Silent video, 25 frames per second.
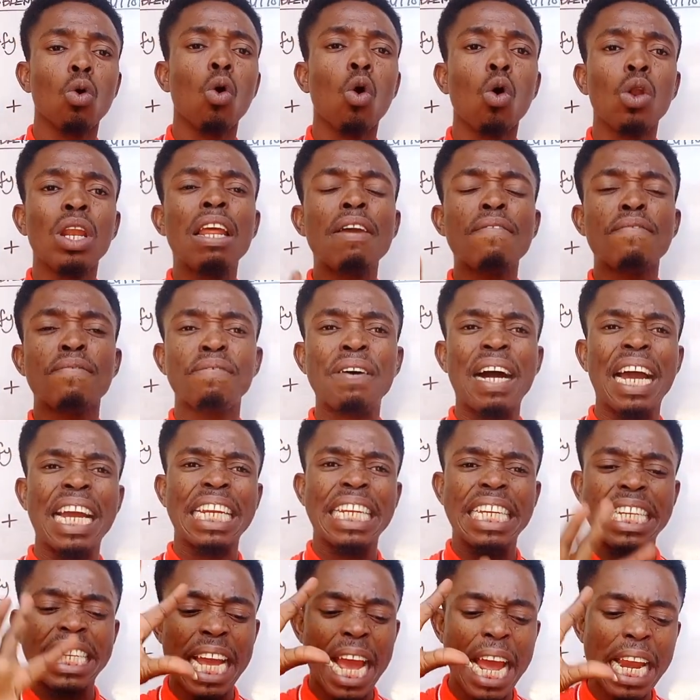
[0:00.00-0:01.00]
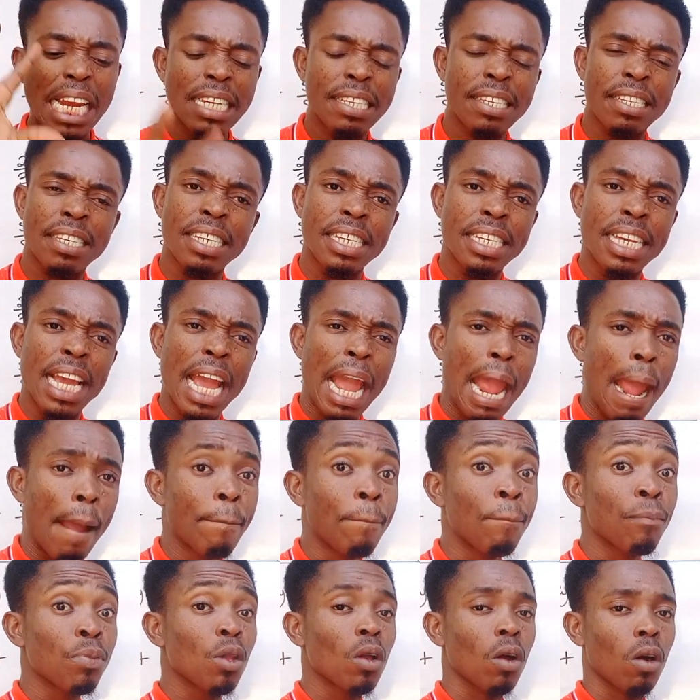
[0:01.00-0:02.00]
only find the L.C.M
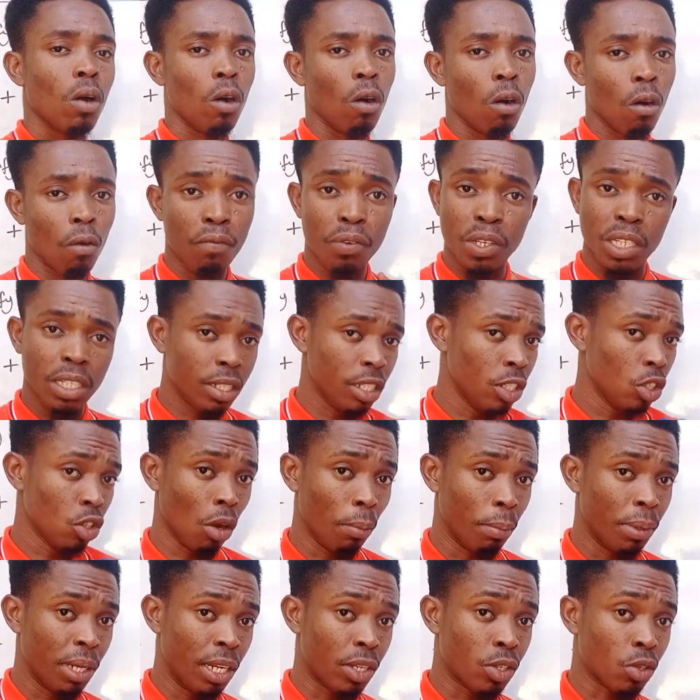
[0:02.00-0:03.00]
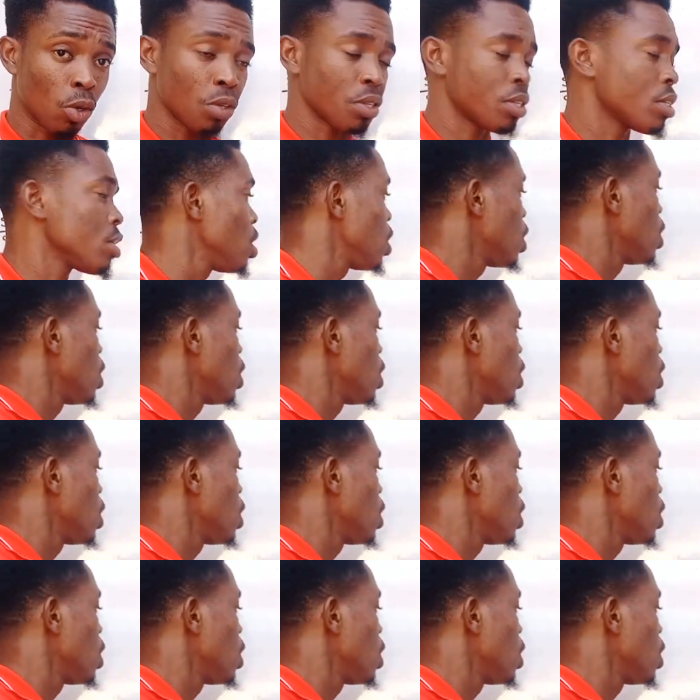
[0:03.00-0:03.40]
of the denominators.